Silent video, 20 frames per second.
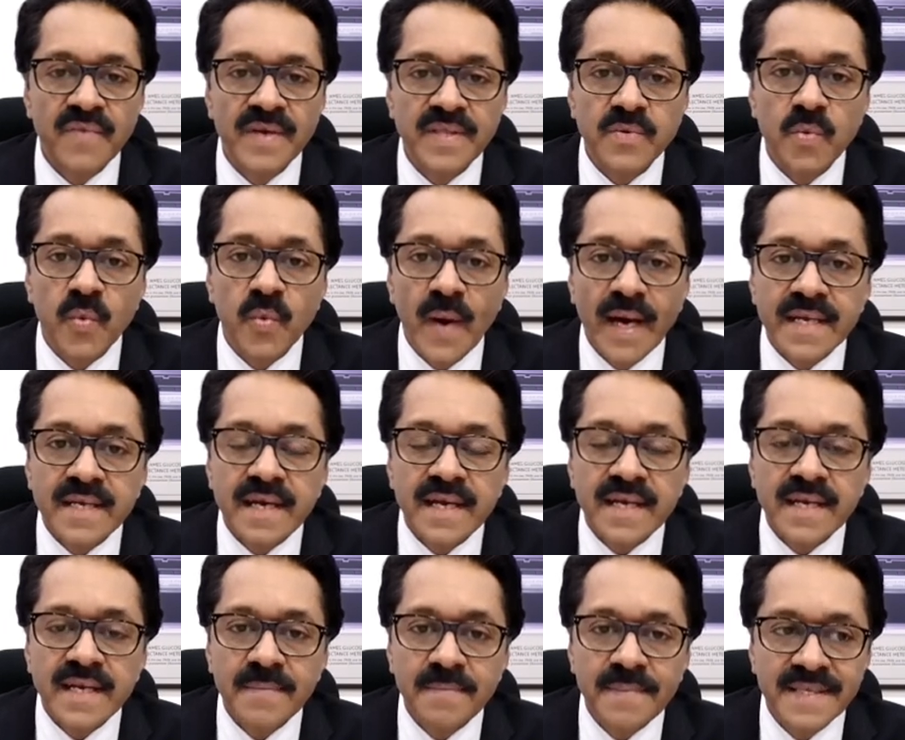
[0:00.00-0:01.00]
with
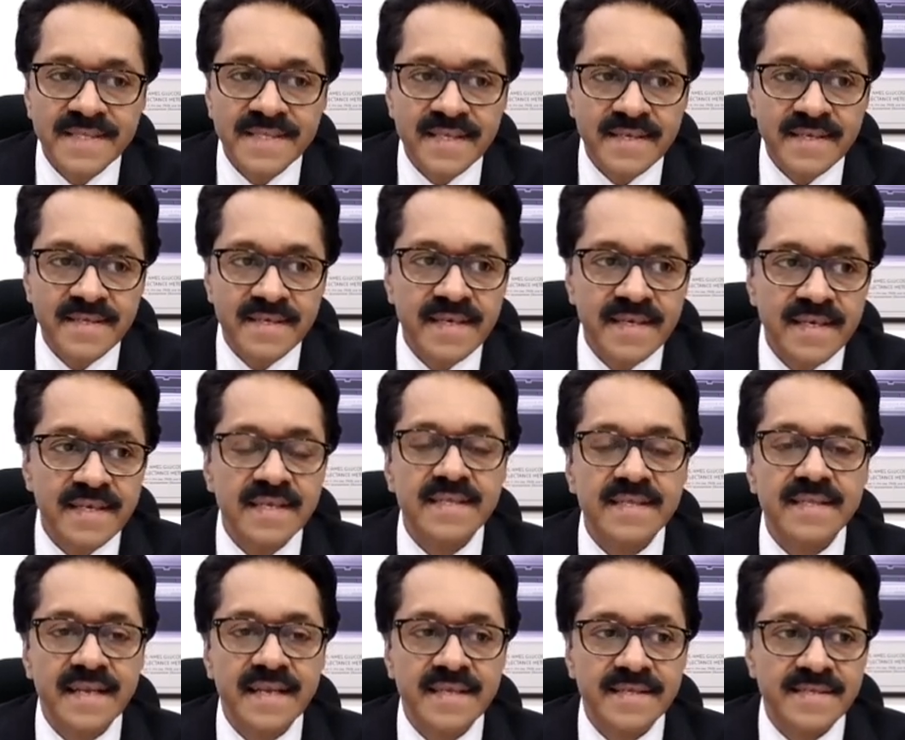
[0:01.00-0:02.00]
100%
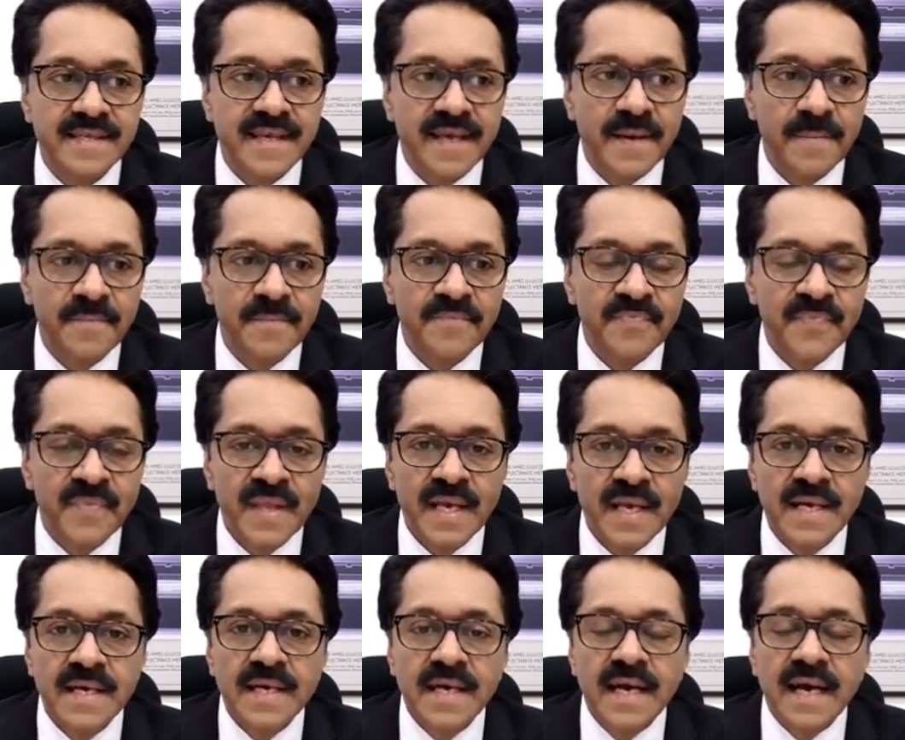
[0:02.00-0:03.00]
literacy.
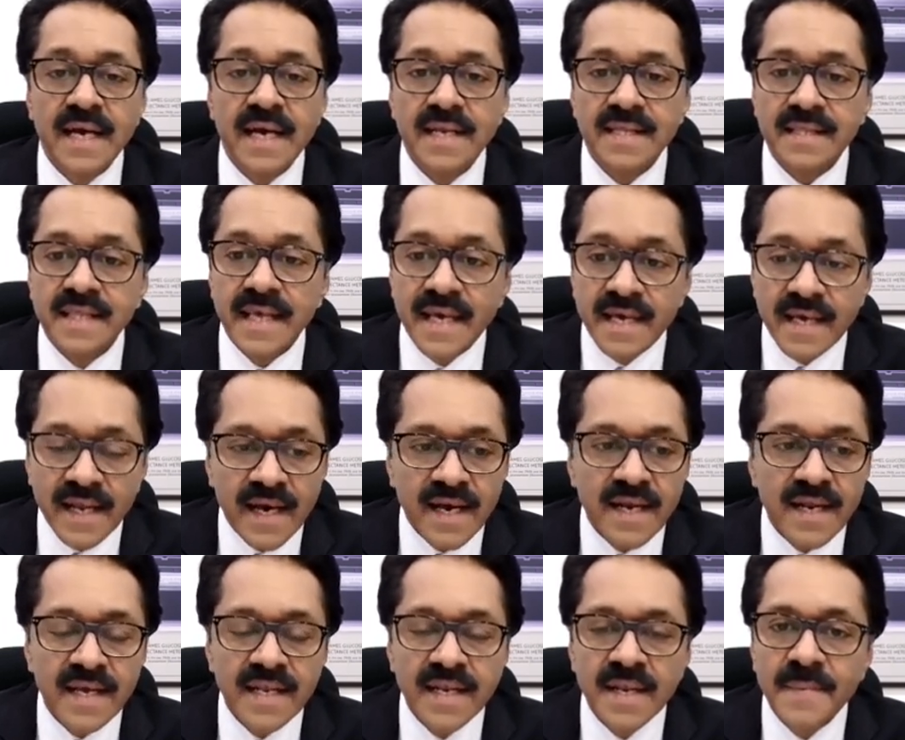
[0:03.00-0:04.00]
And there
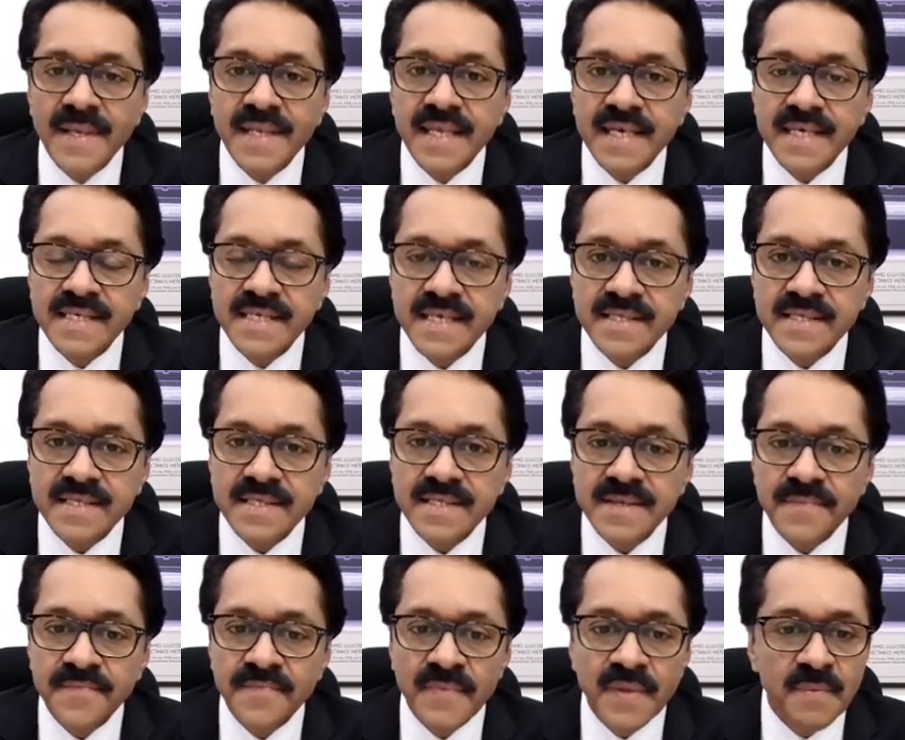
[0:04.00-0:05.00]
are
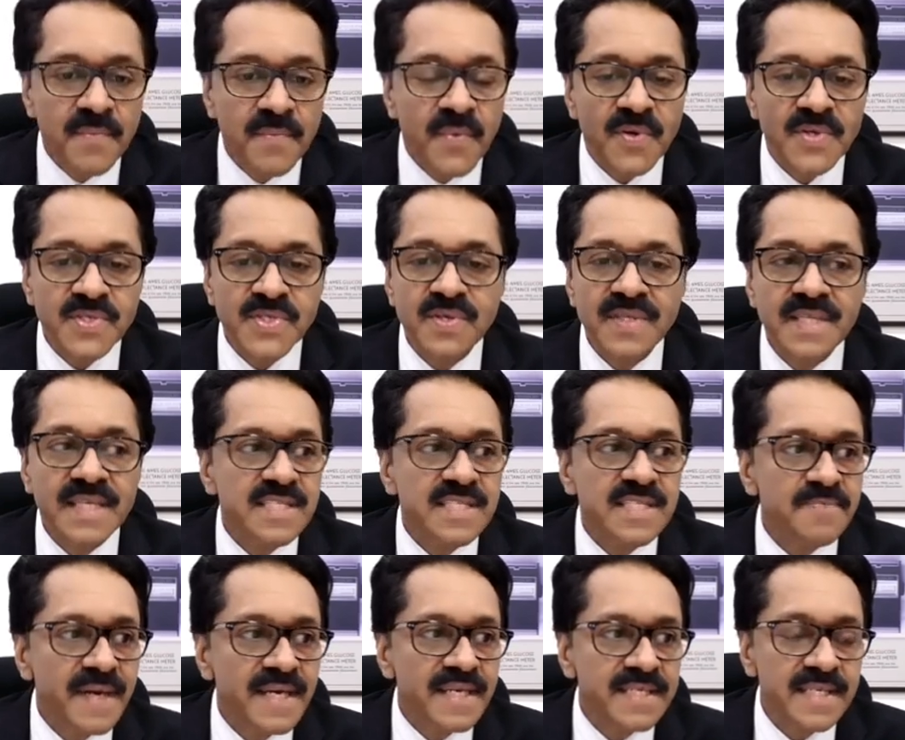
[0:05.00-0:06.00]
limitations. Most of
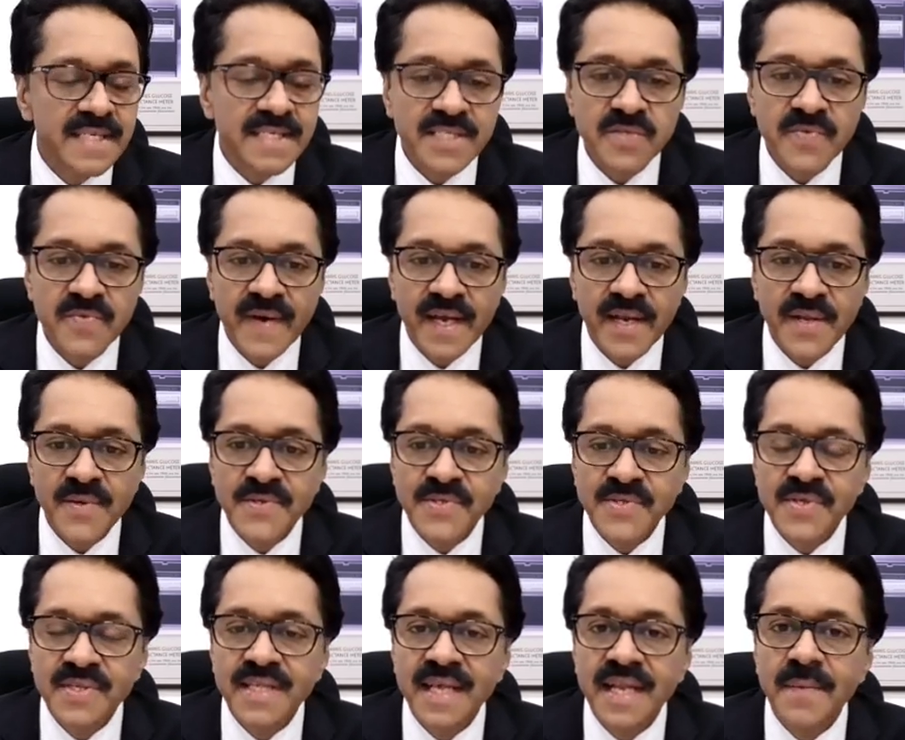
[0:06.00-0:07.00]
these patients were
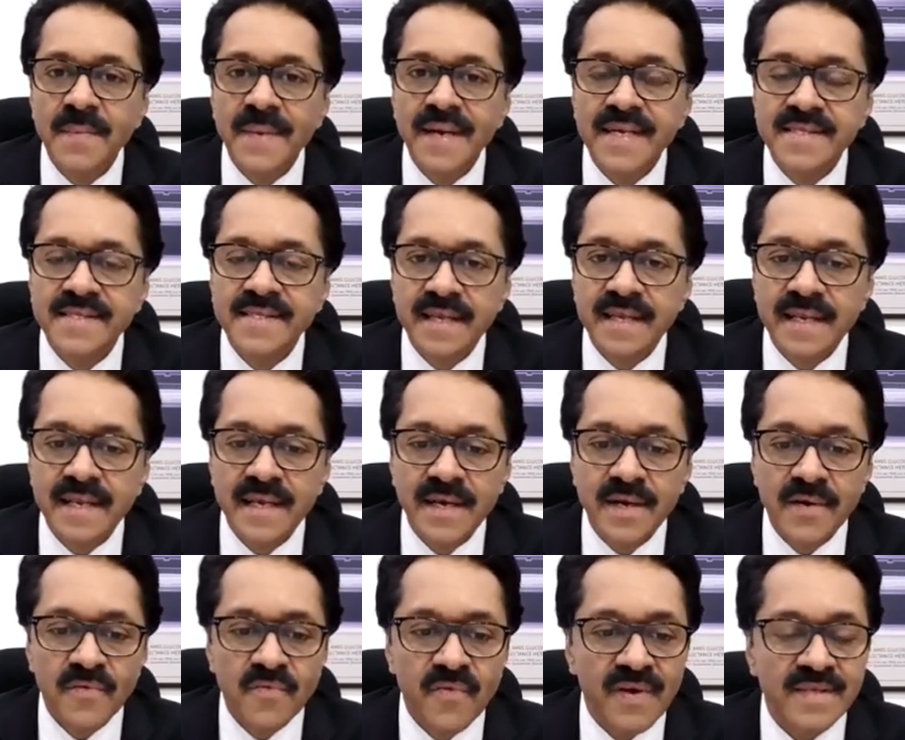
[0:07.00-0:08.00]
used to telemedicine
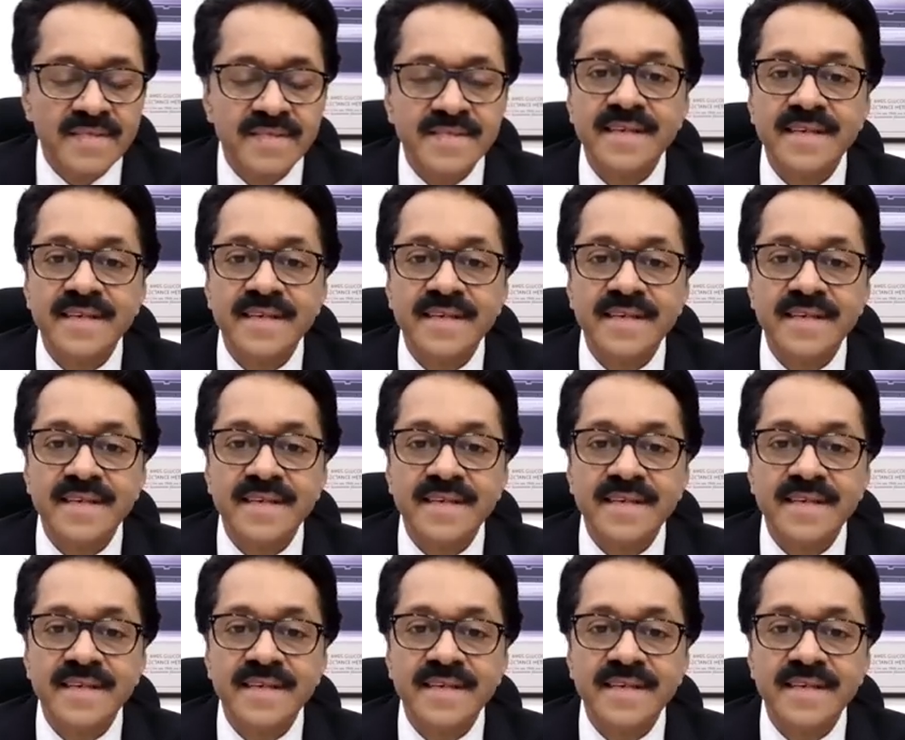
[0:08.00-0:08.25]
for